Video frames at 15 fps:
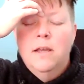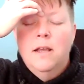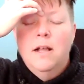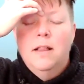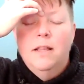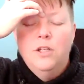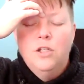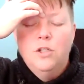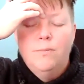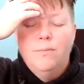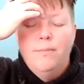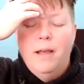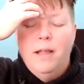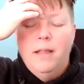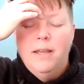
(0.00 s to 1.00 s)
Let your
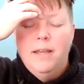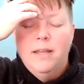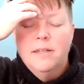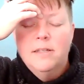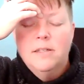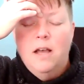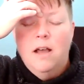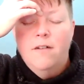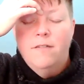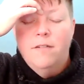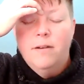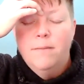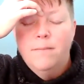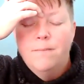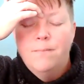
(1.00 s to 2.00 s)
belly
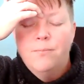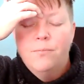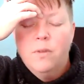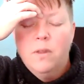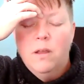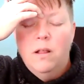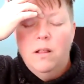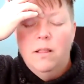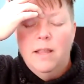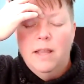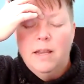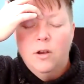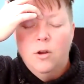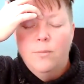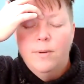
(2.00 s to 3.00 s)
soften
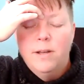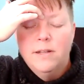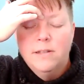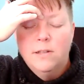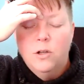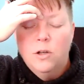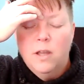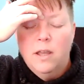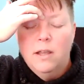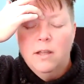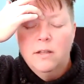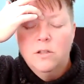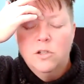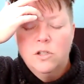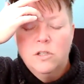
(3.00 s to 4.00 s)
like nobody's looking.
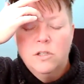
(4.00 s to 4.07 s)
Just